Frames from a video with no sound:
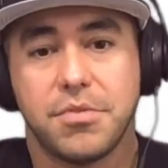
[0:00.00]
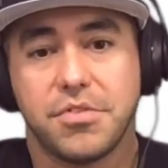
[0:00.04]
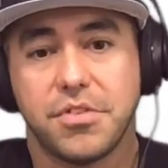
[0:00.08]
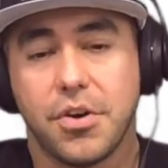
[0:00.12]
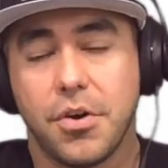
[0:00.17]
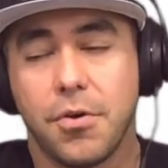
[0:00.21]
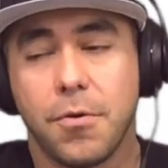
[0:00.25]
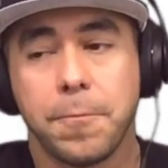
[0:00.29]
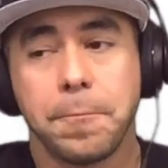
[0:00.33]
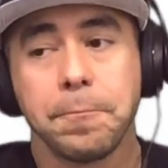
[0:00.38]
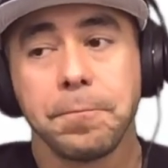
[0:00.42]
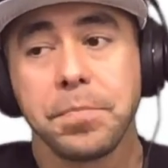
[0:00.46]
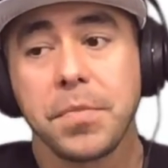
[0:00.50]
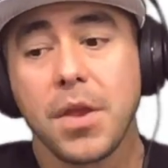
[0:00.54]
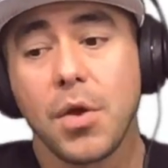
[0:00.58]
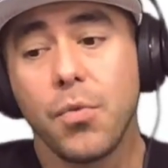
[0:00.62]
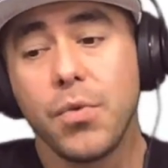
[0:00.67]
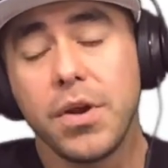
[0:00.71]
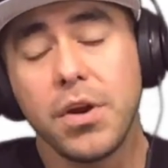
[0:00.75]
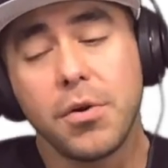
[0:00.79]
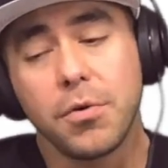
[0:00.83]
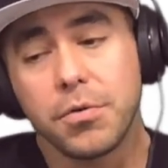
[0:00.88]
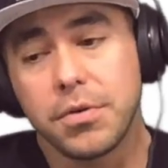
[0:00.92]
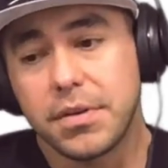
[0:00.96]
So
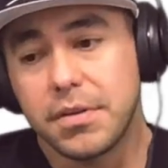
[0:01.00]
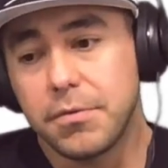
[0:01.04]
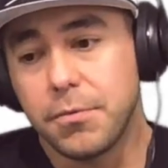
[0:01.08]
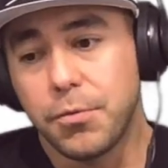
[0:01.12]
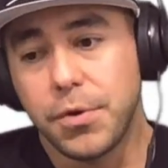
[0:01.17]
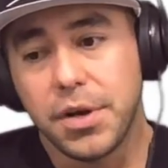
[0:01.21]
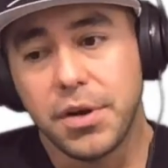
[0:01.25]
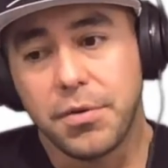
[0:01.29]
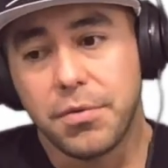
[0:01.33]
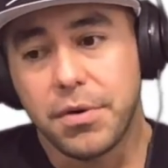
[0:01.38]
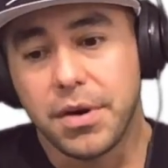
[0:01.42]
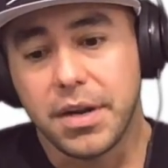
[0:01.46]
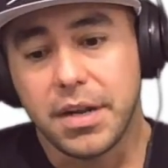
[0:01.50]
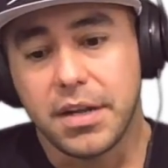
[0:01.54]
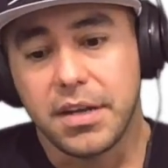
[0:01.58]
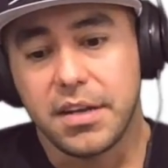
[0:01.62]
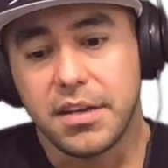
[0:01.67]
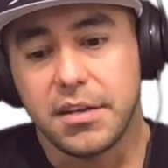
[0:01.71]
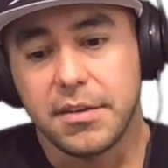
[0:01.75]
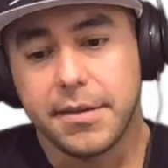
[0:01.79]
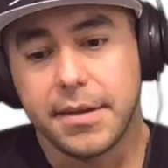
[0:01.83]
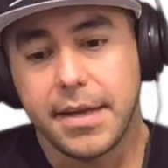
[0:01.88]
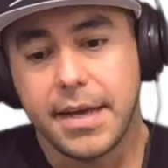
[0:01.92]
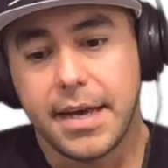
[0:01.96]
we don't want
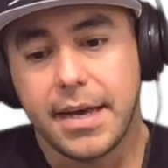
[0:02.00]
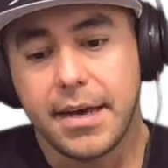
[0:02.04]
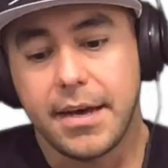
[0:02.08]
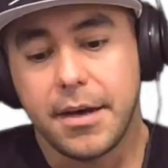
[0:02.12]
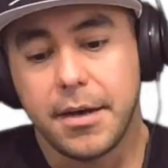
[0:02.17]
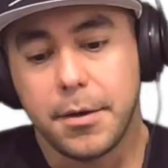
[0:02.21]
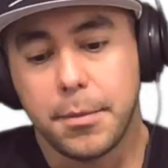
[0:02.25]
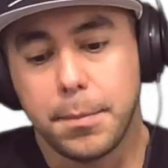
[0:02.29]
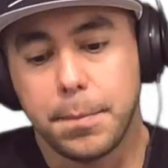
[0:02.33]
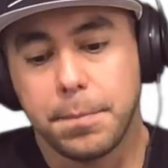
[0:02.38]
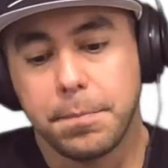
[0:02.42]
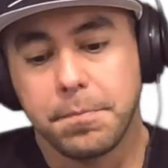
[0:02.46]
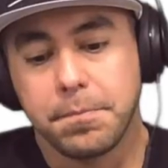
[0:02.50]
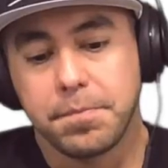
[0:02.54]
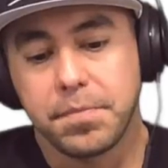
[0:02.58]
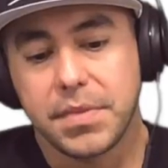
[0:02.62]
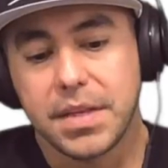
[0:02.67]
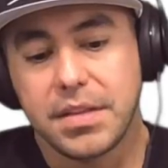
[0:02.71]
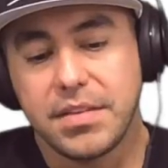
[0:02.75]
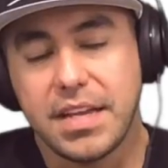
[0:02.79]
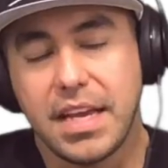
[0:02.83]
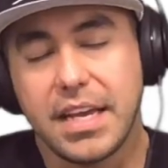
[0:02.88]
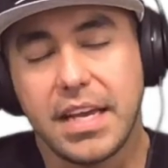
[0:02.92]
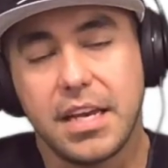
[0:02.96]
to
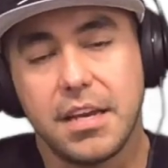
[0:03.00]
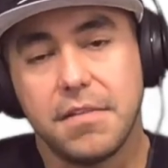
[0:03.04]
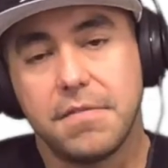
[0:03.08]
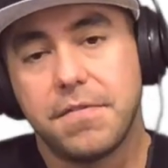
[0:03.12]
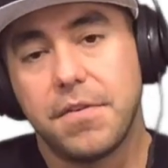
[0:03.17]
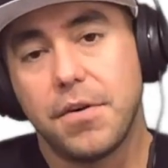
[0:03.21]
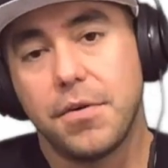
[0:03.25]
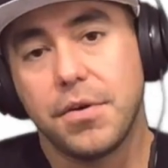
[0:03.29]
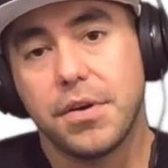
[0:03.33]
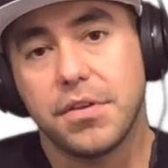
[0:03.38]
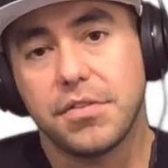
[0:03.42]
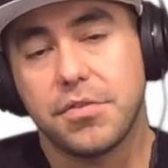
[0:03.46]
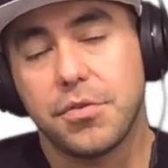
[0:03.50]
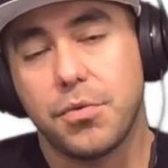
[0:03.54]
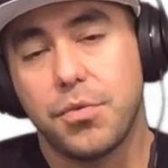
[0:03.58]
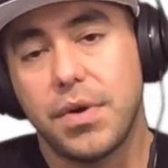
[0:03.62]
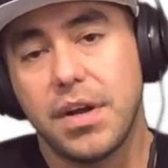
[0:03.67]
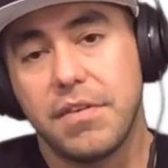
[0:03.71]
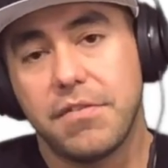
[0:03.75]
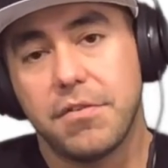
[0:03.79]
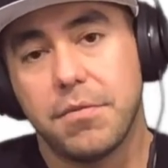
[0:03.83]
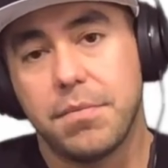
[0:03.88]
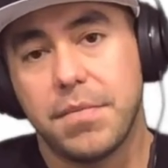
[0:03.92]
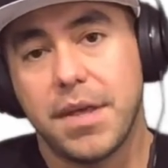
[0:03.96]
take any focus
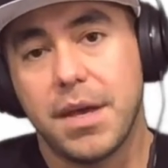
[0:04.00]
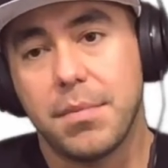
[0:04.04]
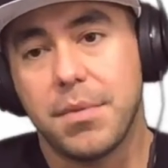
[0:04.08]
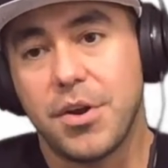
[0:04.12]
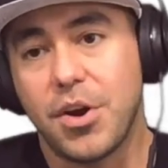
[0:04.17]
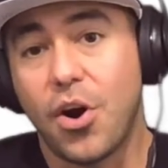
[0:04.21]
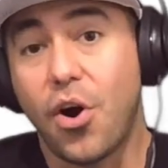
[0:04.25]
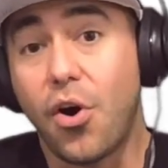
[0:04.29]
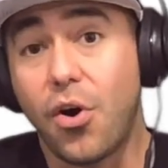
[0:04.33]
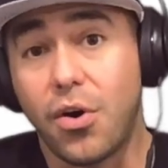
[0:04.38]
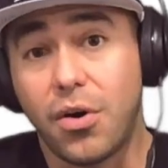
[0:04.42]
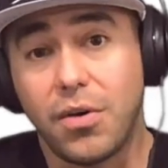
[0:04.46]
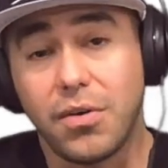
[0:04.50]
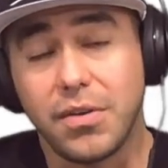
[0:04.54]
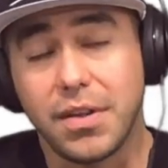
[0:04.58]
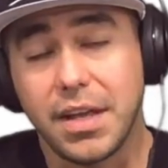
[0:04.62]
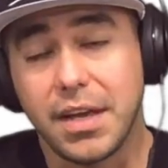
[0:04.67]
away from them at all.